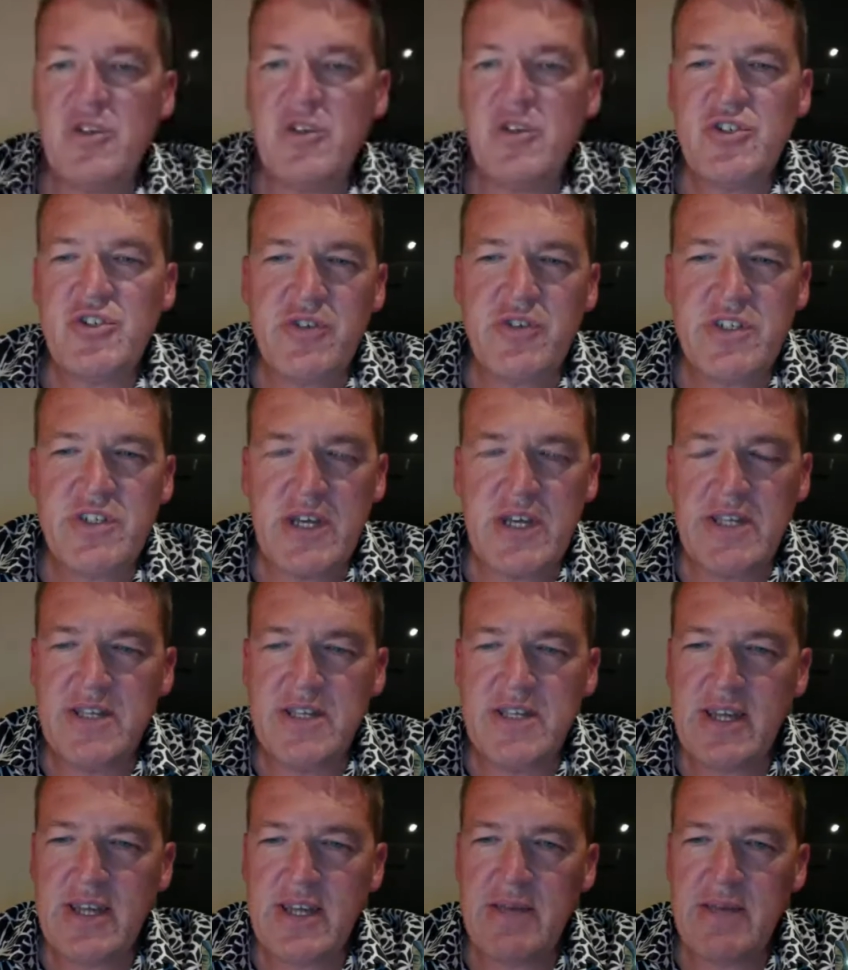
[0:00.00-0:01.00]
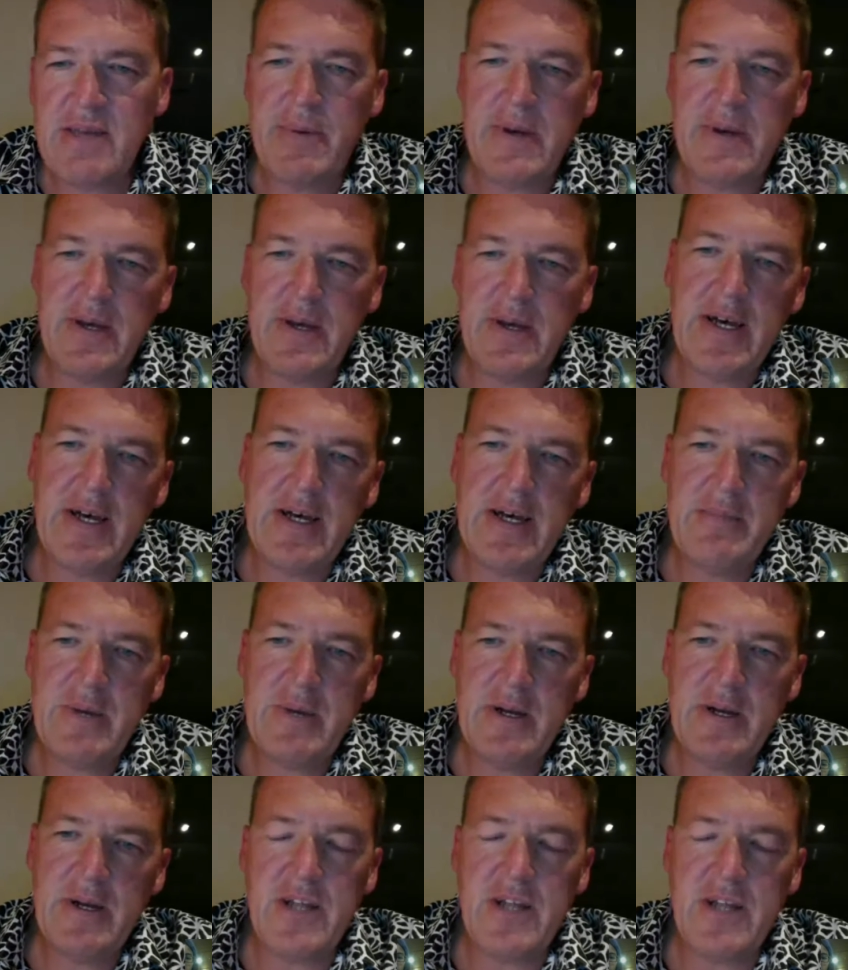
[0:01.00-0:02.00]
sure it's skin deep.
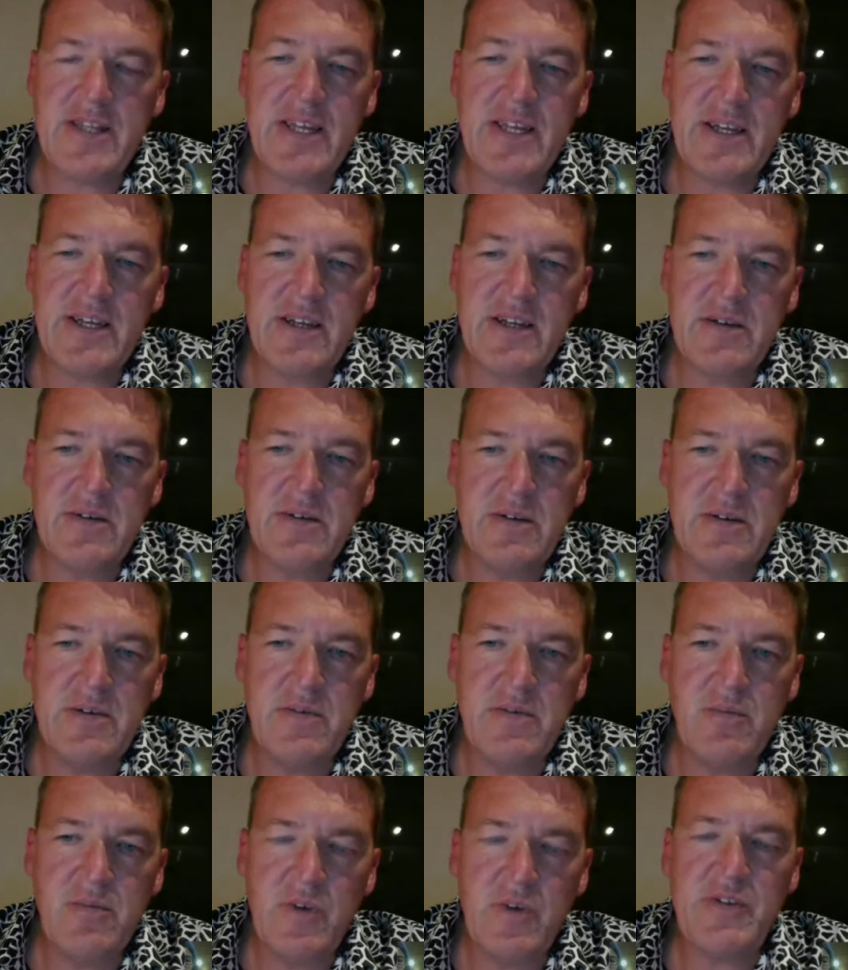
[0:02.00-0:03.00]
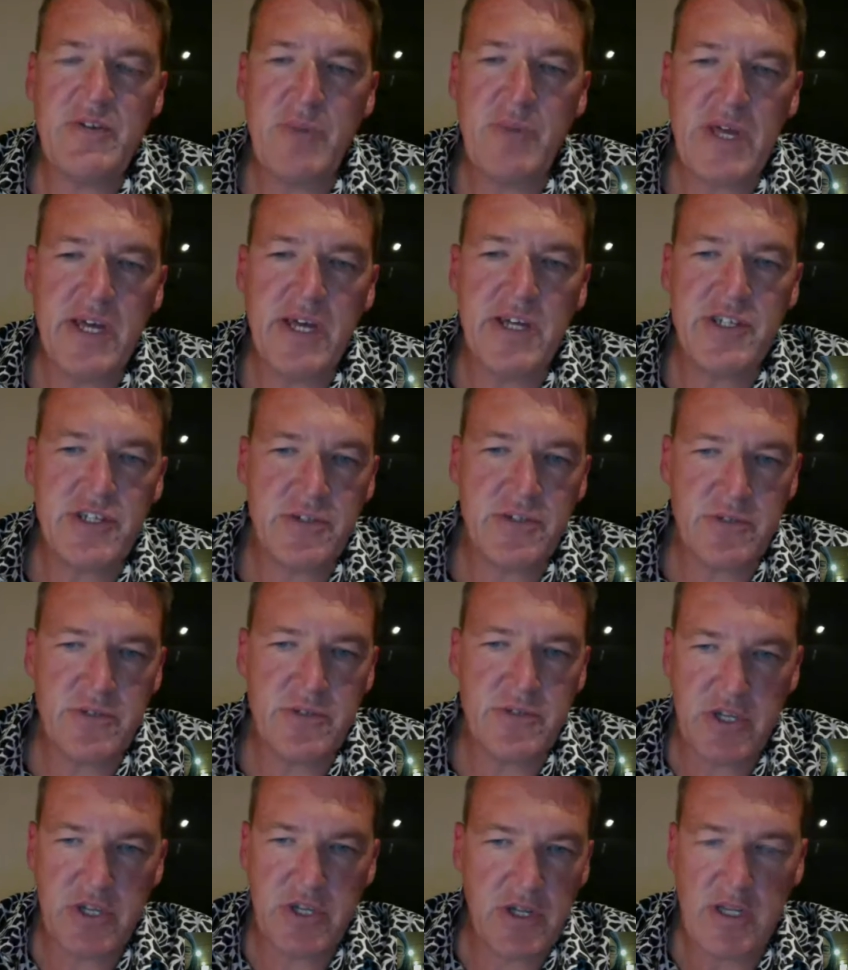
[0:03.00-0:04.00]
I think with the big issues,
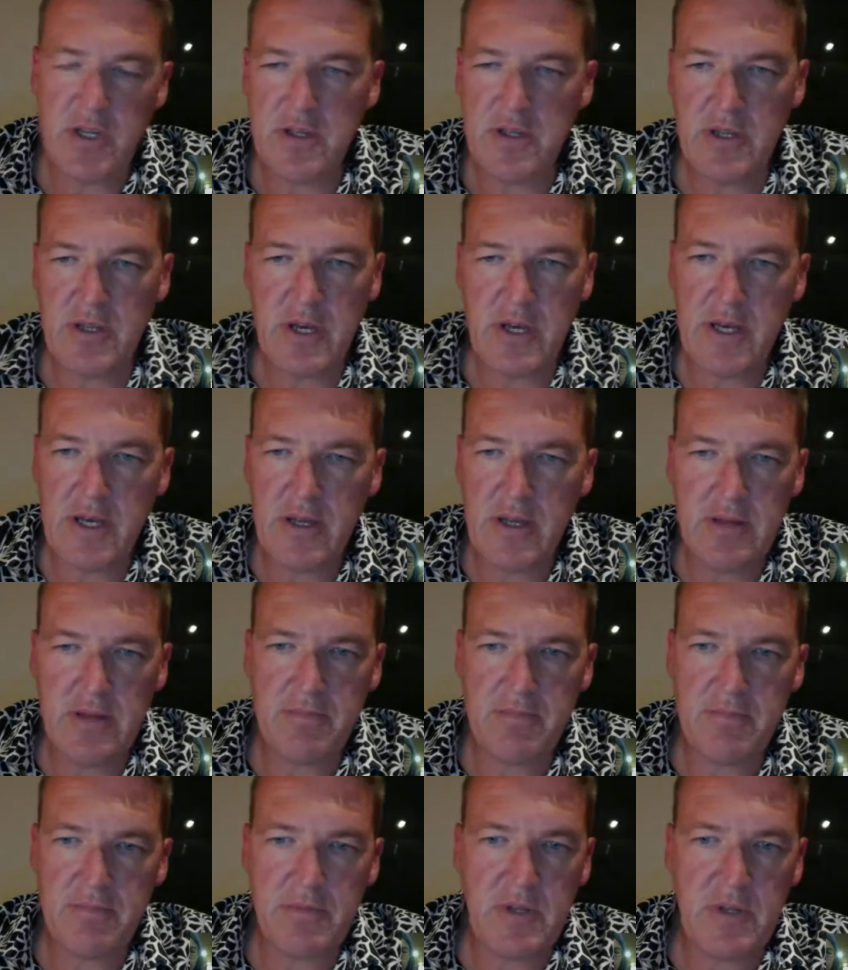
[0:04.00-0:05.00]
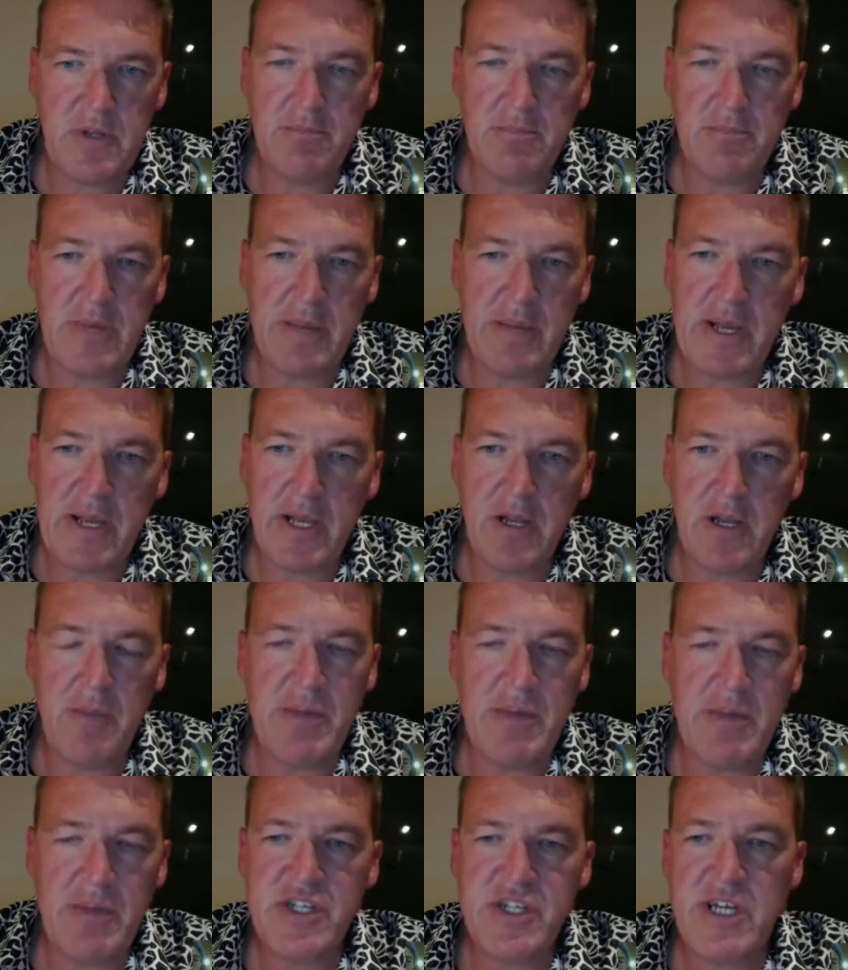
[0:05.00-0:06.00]
certainly man-made
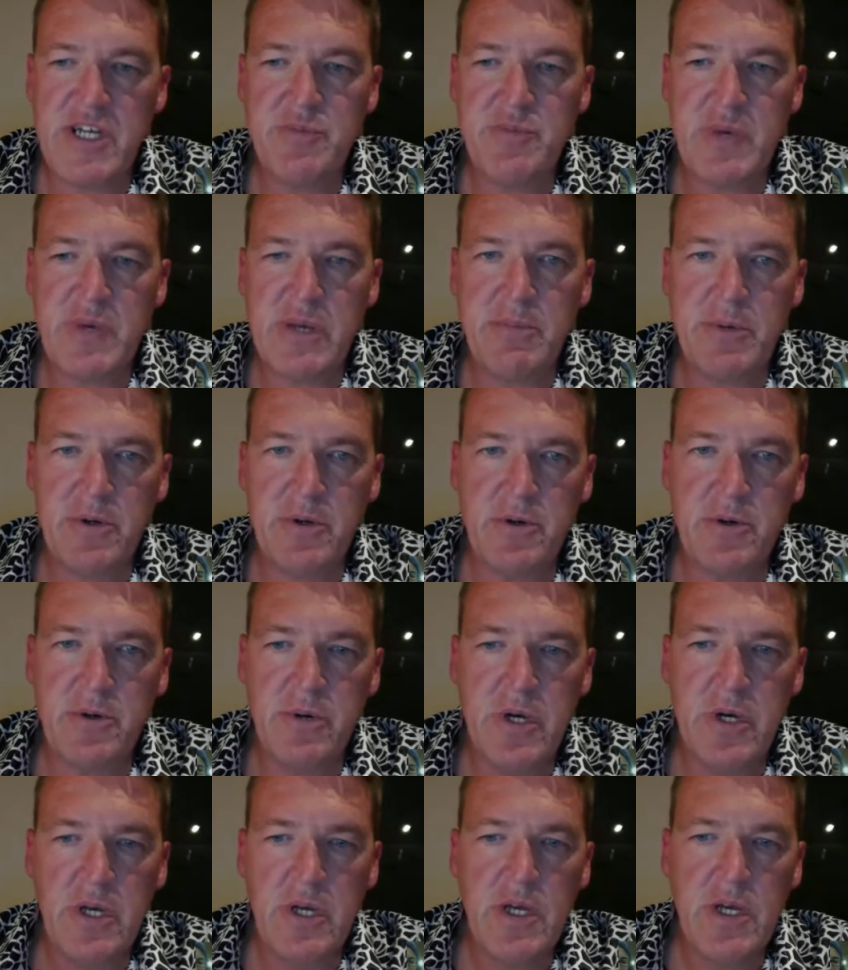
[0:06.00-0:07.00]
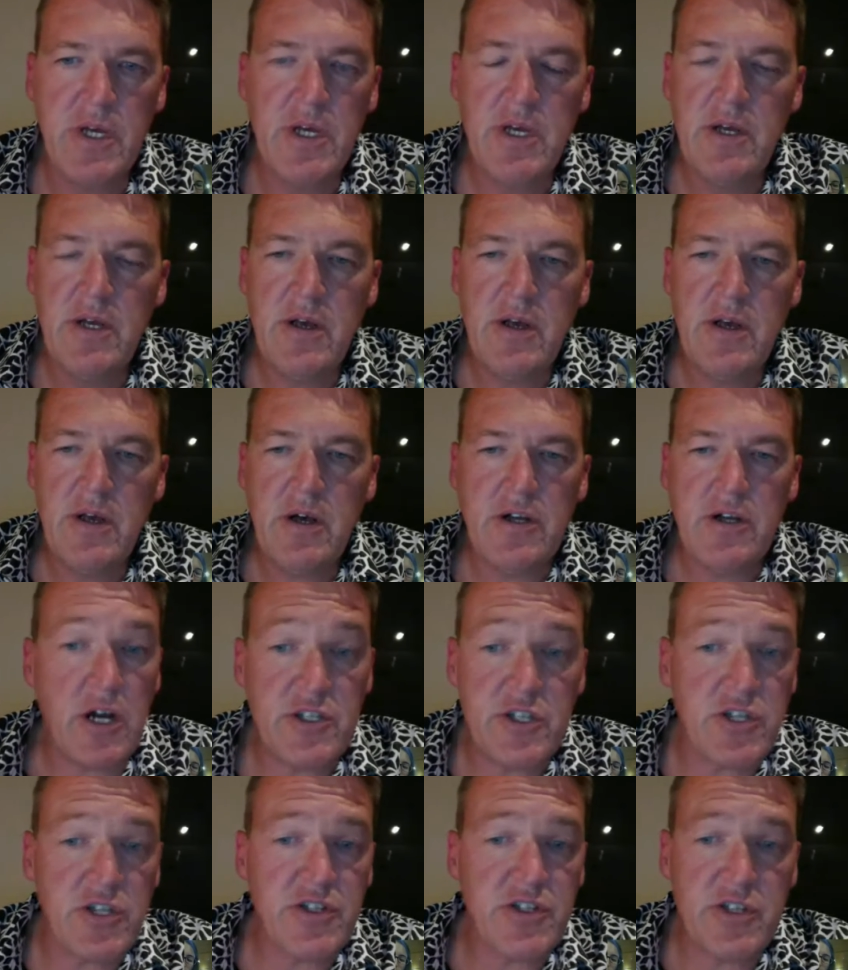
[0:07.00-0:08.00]
climate change, people are
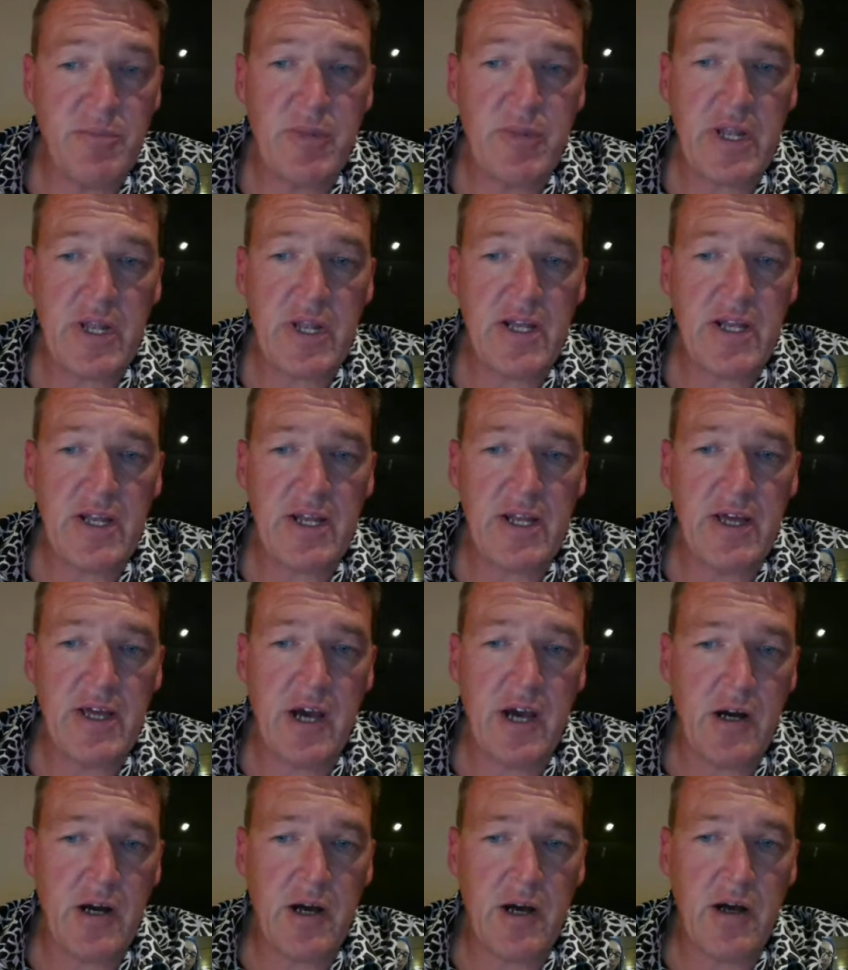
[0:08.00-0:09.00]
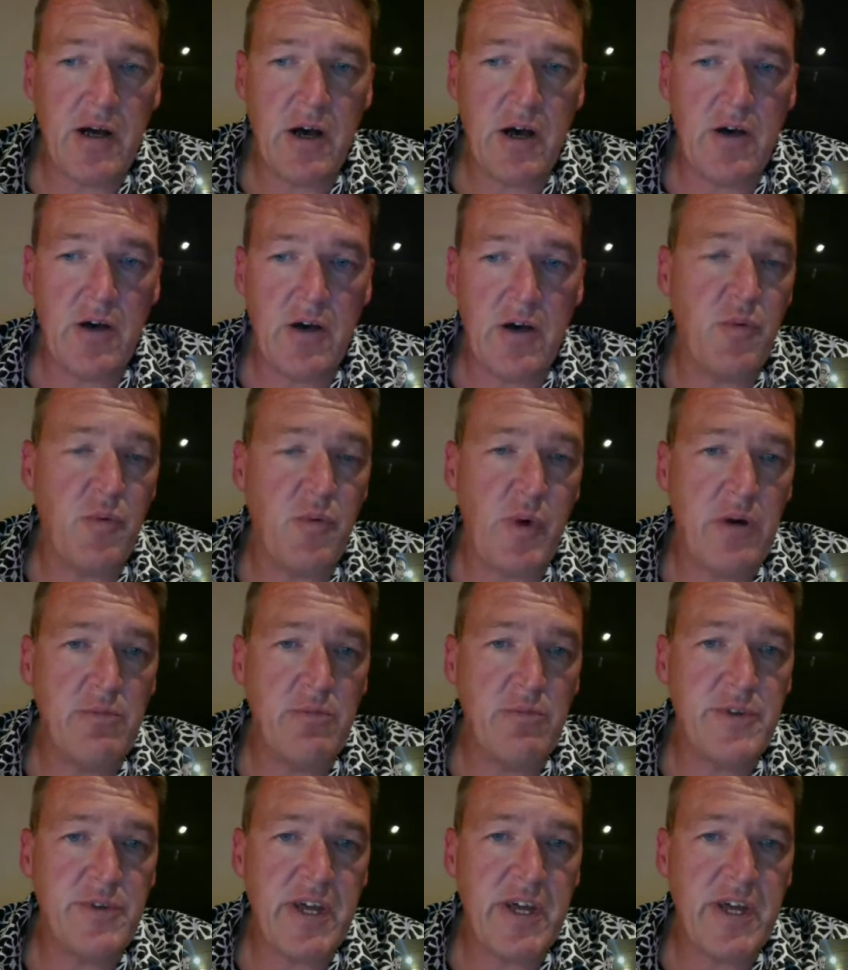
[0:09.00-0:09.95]
just completely overwhelmed.